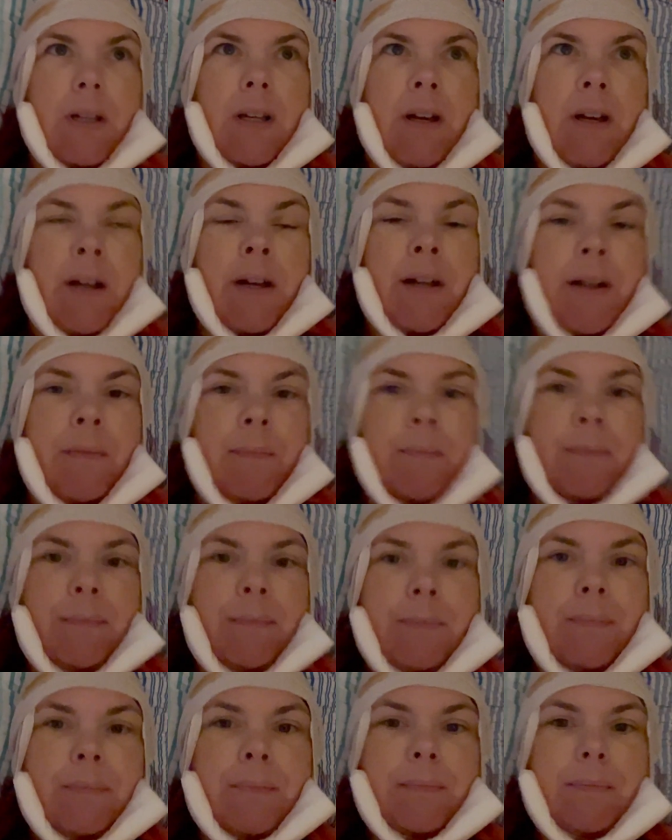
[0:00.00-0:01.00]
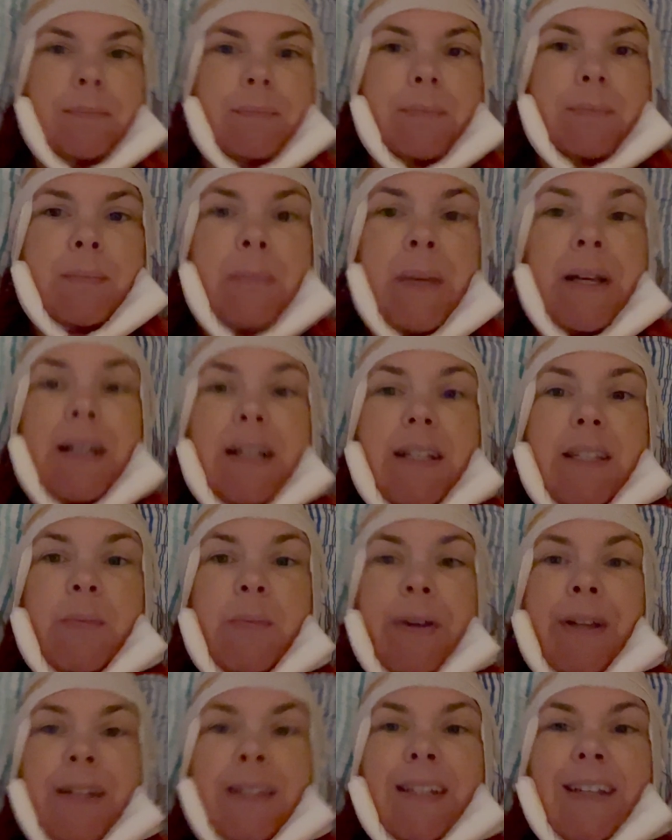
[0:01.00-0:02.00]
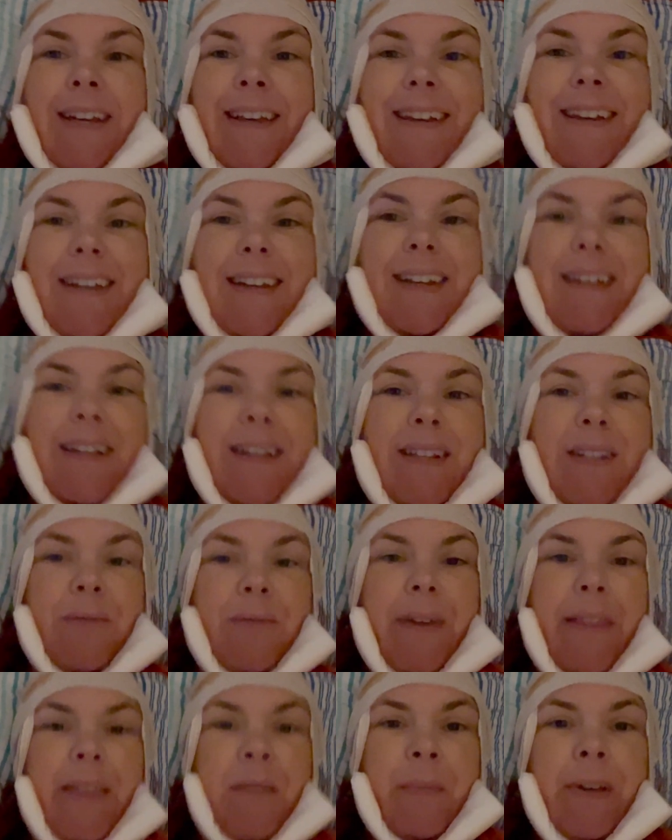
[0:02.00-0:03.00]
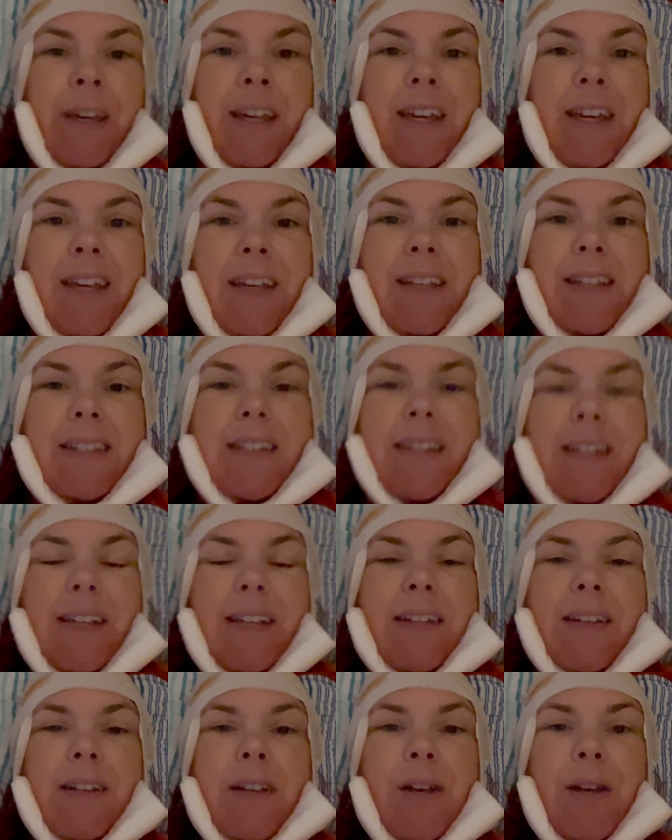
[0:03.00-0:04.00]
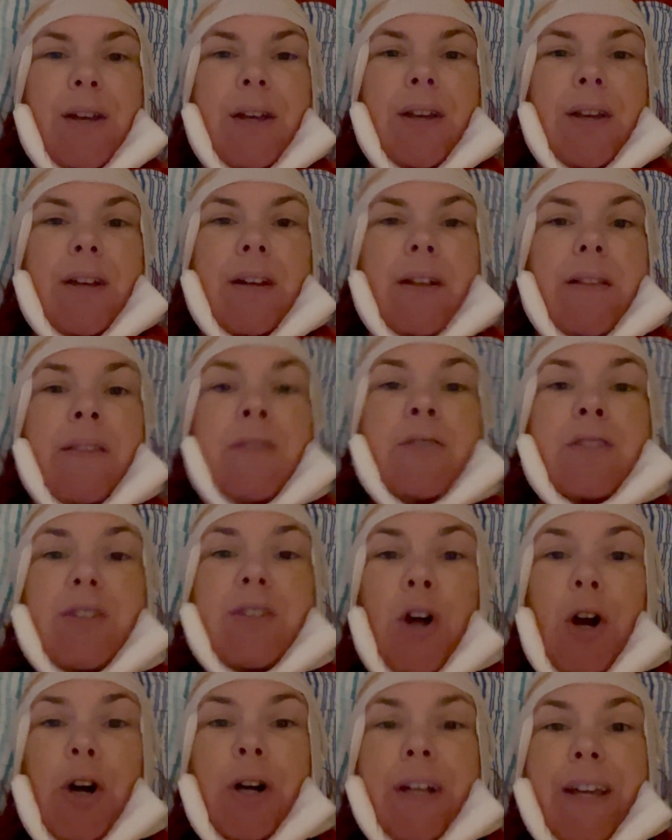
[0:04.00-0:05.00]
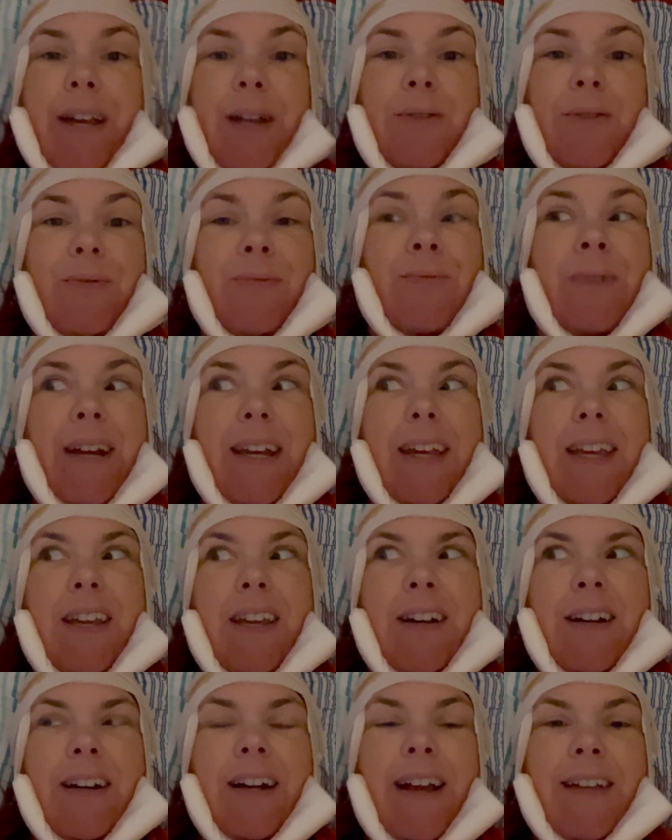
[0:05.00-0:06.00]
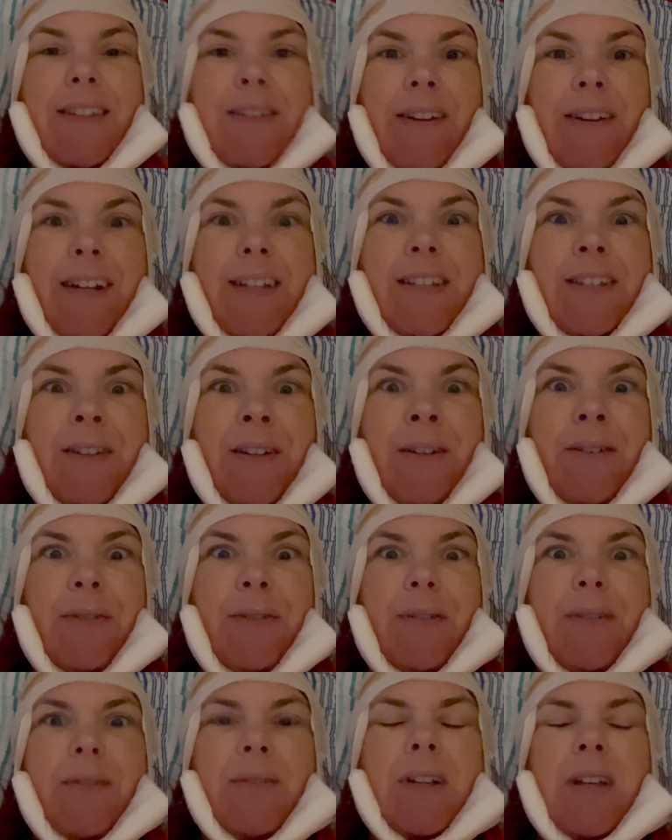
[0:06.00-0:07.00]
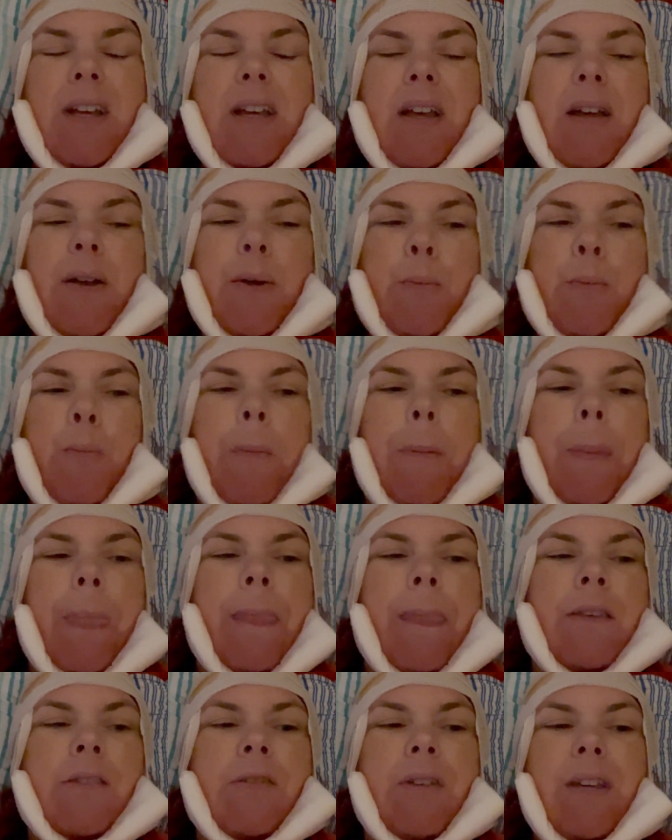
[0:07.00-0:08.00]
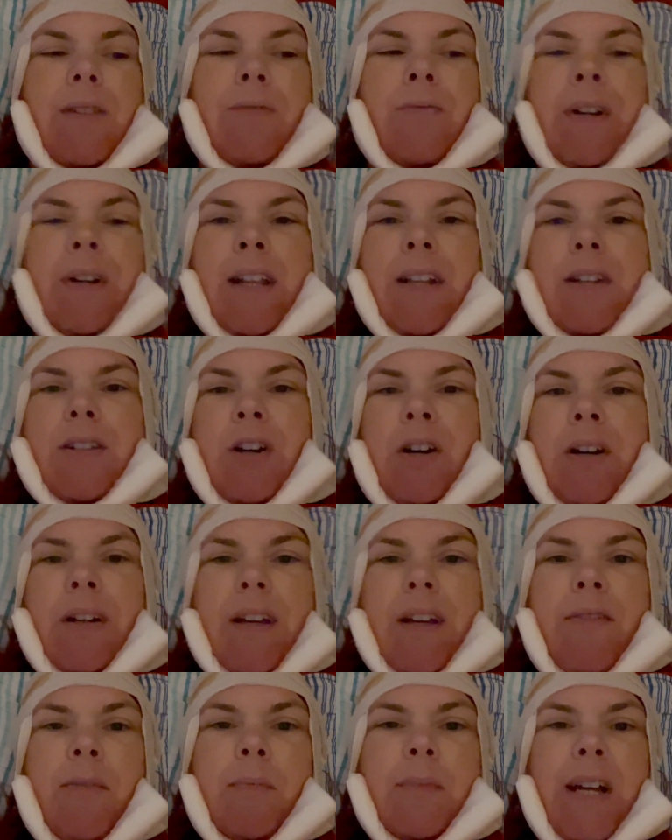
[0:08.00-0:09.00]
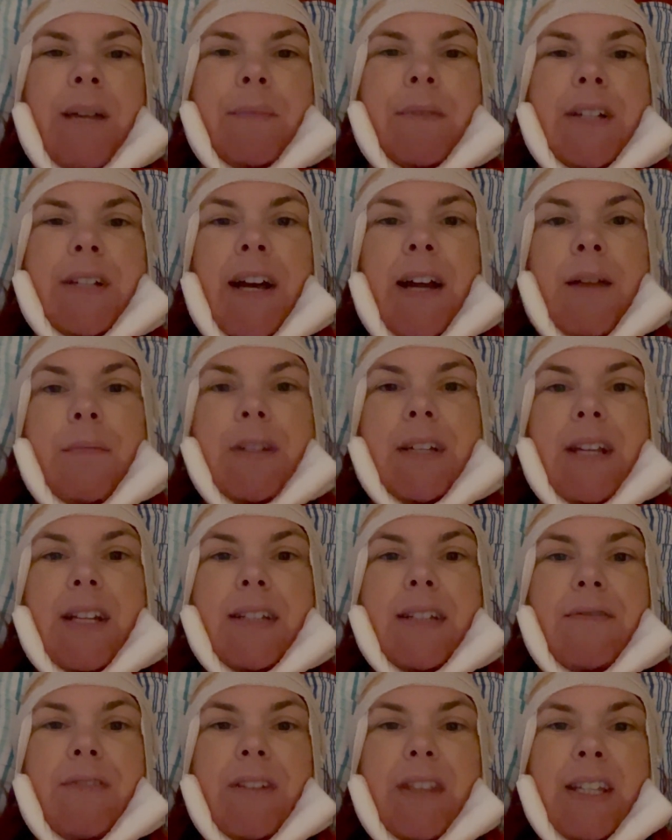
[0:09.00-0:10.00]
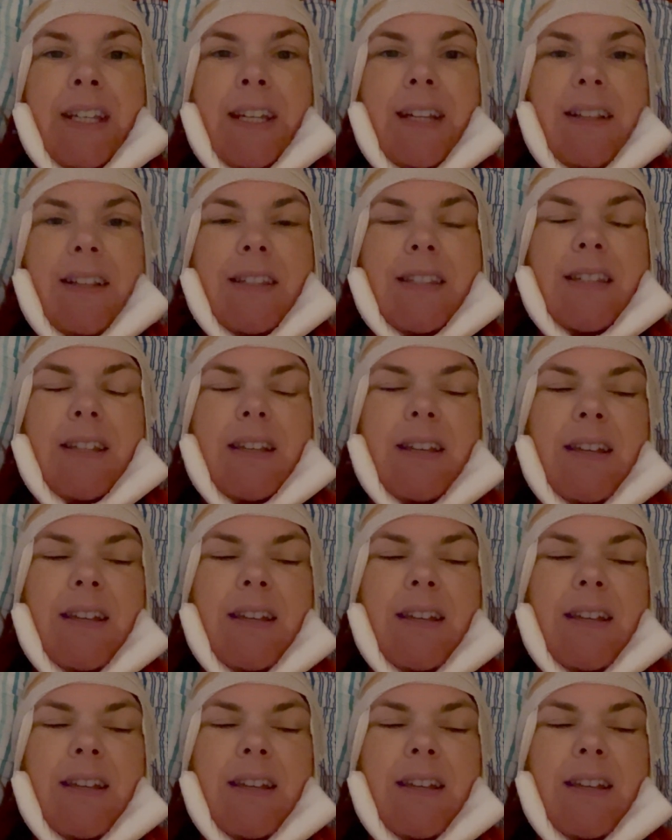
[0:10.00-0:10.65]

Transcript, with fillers: Um, my husband is with me. He's, there's a Target right here, as you guys know. So he's running a Target from time to time to get different things.